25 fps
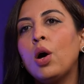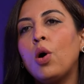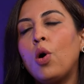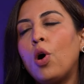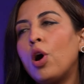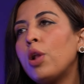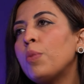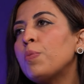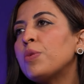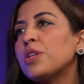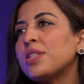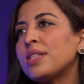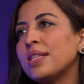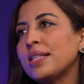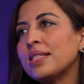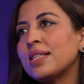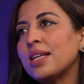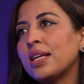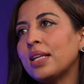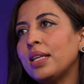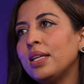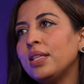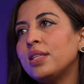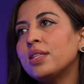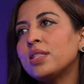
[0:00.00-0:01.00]
almost
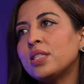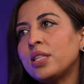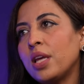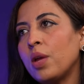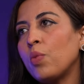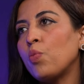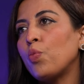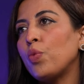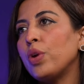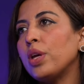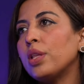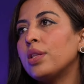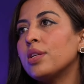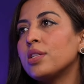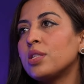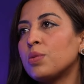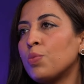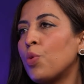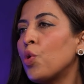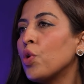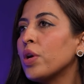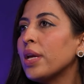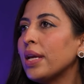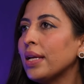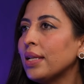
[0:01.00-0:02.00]
exactly the same way the
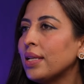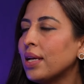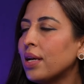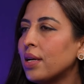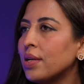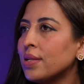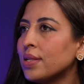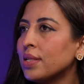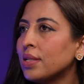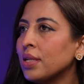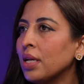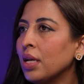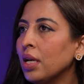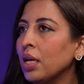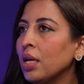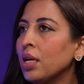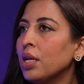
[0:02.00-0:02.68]
smoking does.